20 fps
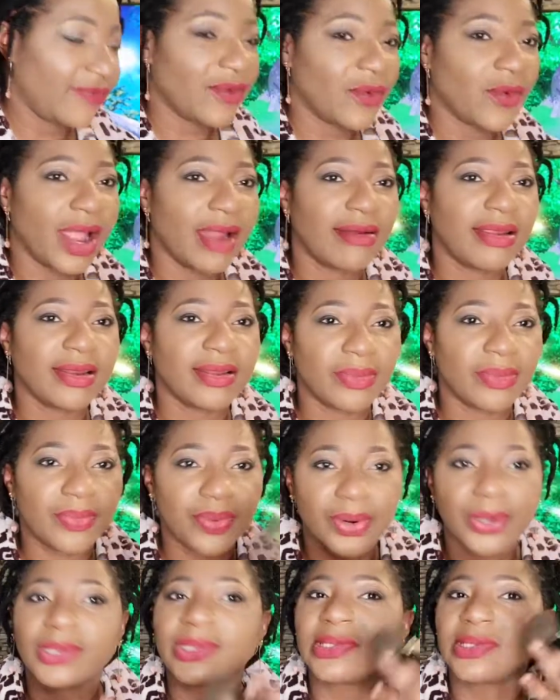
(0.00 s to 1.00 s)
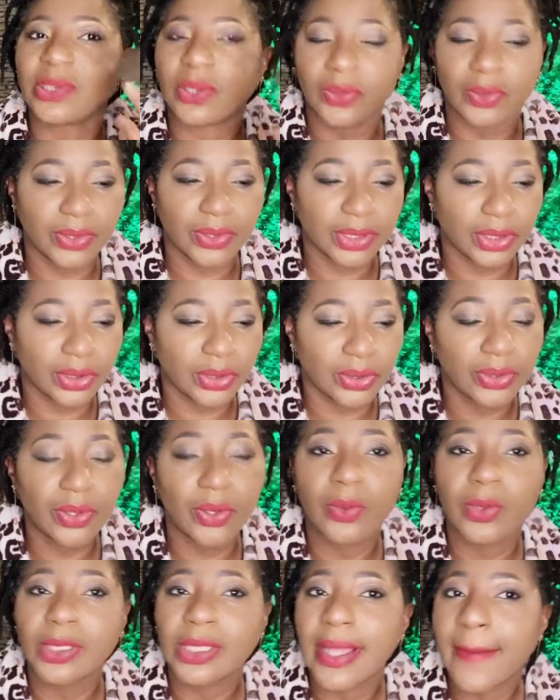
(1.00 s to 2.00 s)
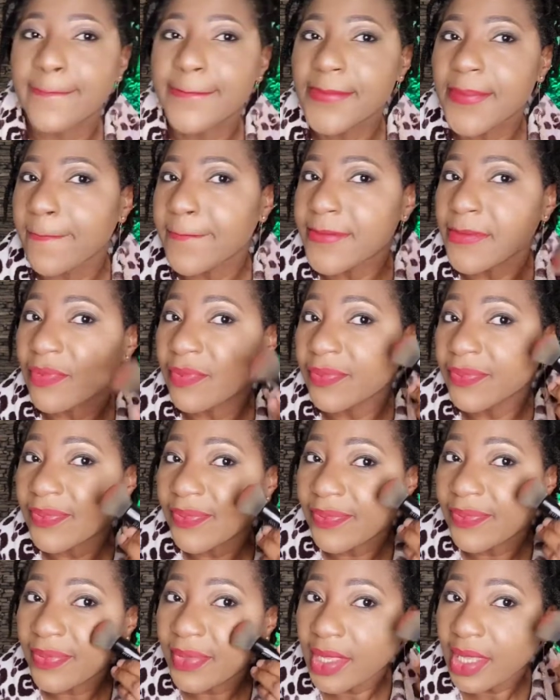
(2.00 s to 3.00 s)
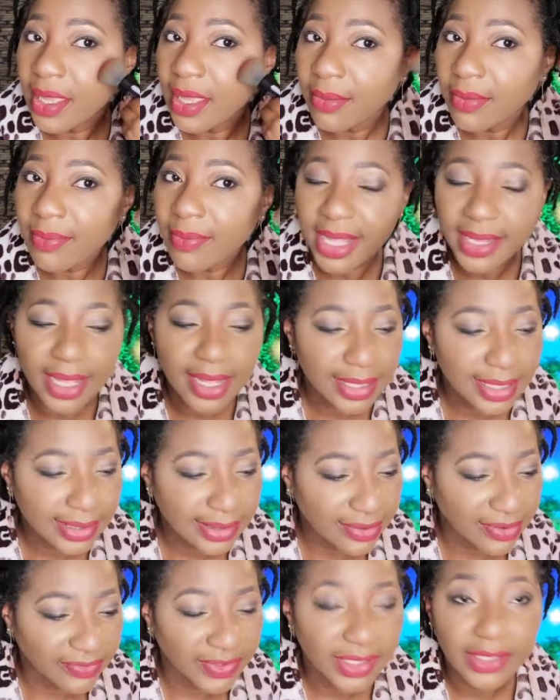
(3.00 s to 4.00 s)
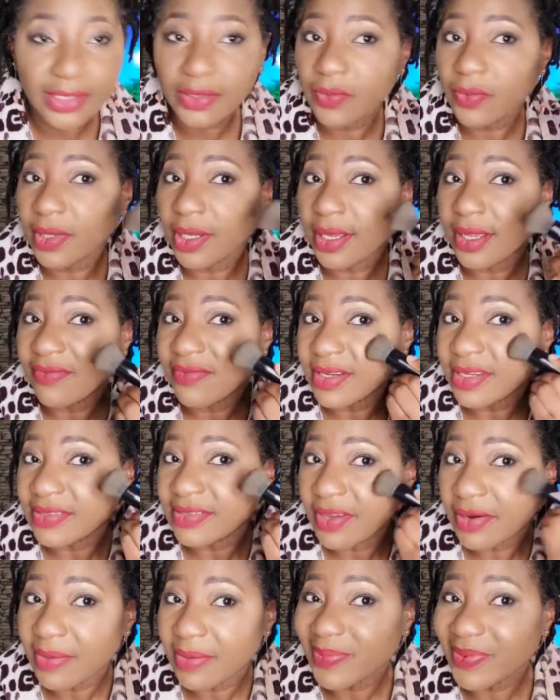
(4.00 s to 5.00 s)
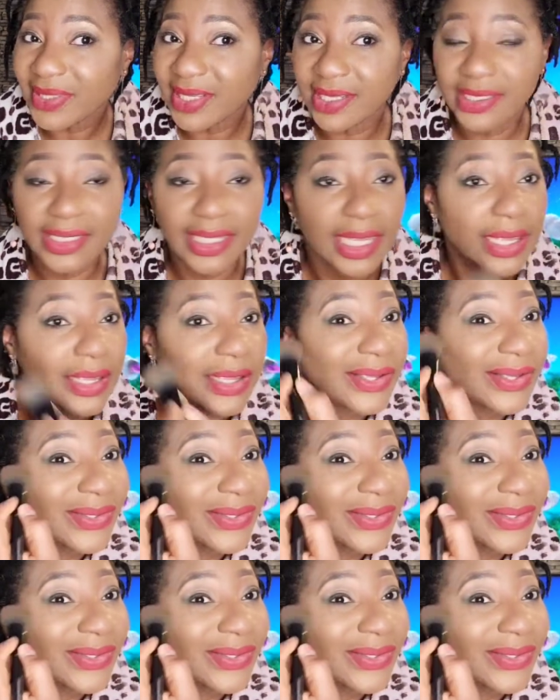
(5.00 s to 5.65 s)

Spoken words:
If you're wearing a bronzer, it should go with... I mean, I think this conversation we're having is very important.